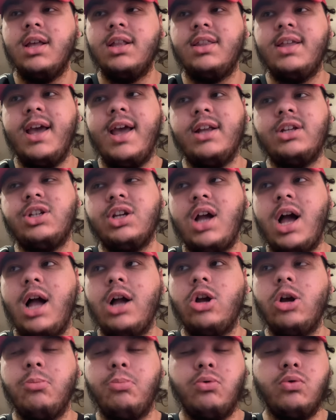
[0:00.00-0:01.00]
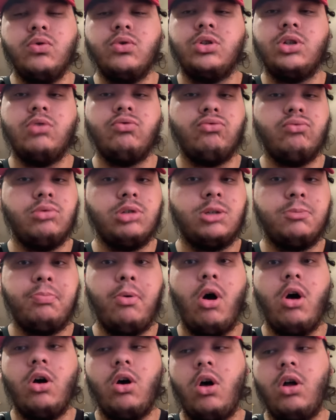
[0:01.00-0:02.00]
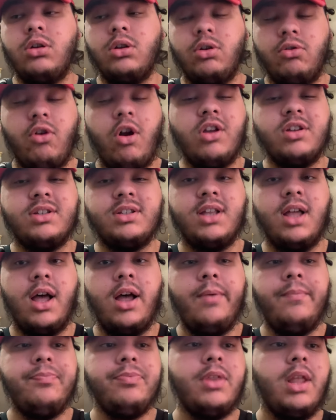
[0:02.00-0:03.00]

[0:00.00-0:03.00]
their Chicago Bulls spot on the roster.